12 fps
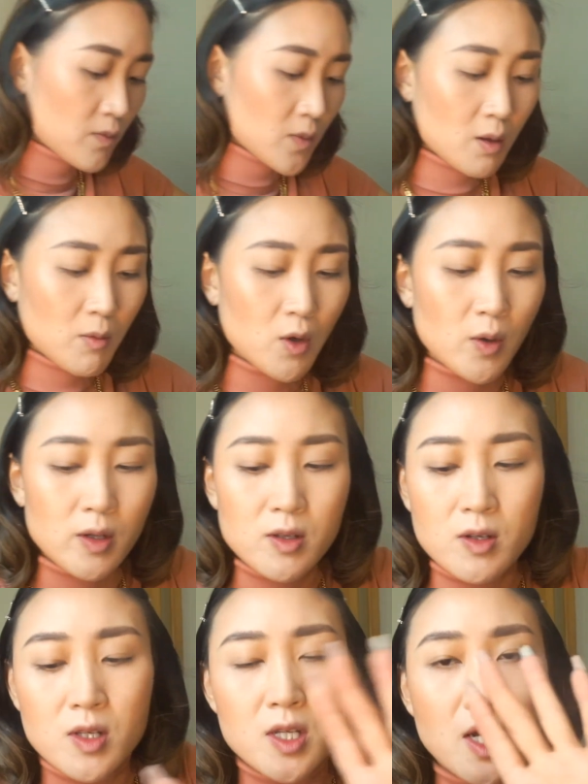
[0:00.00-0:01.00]
I'm going
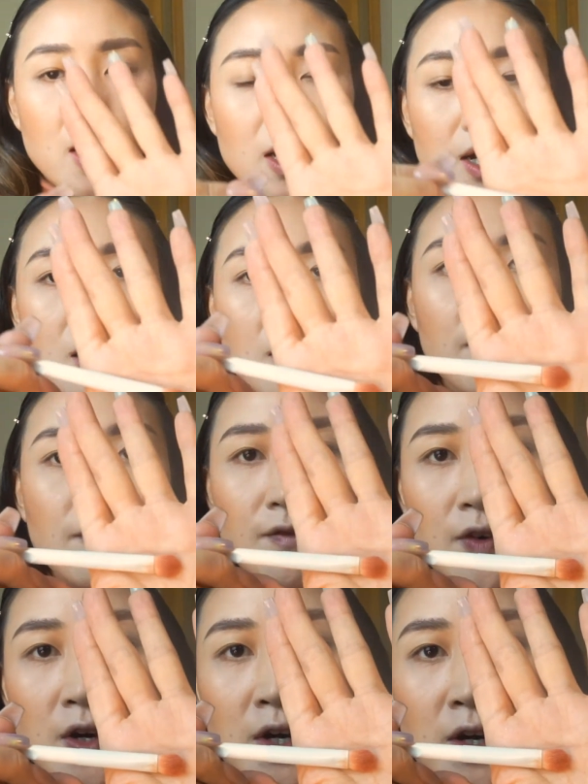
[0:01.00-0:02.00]
to take a
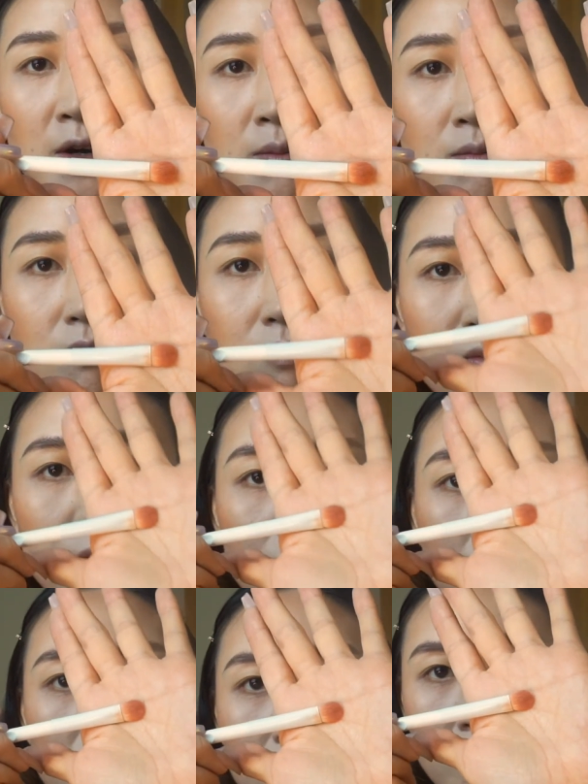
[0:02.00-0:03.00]
firm
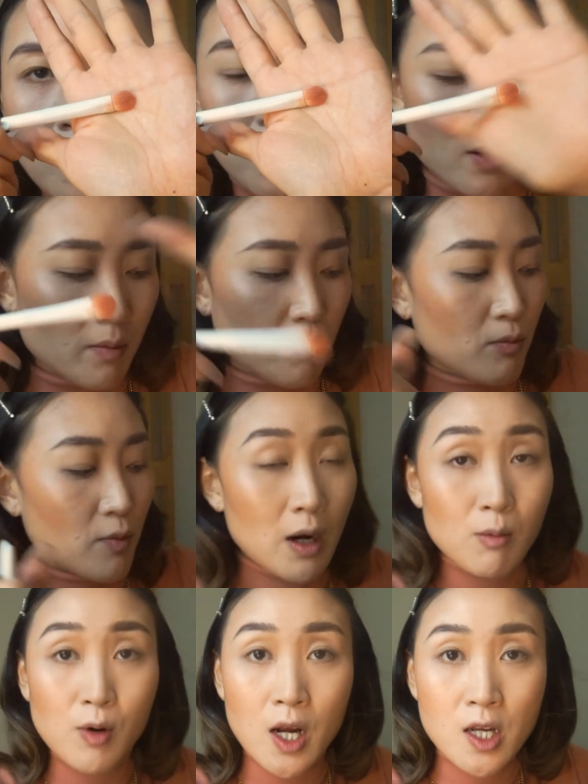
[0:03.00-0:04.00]
little brow
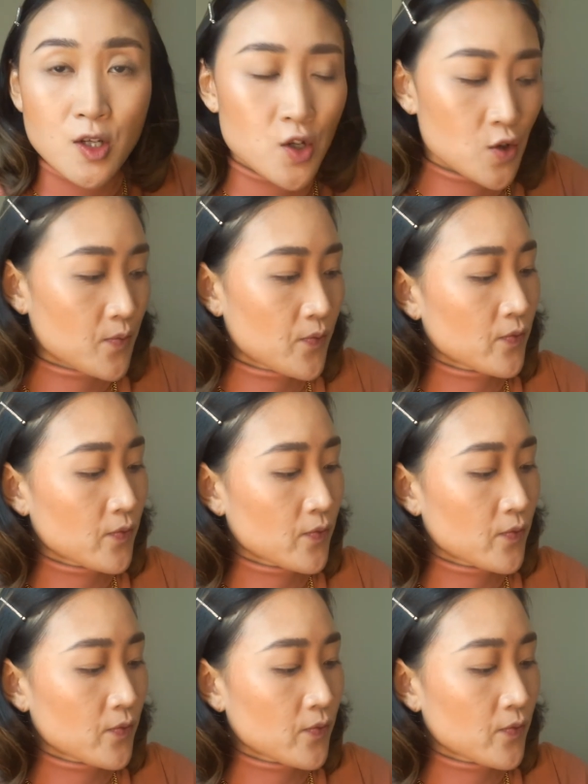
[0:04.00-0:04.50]
brush.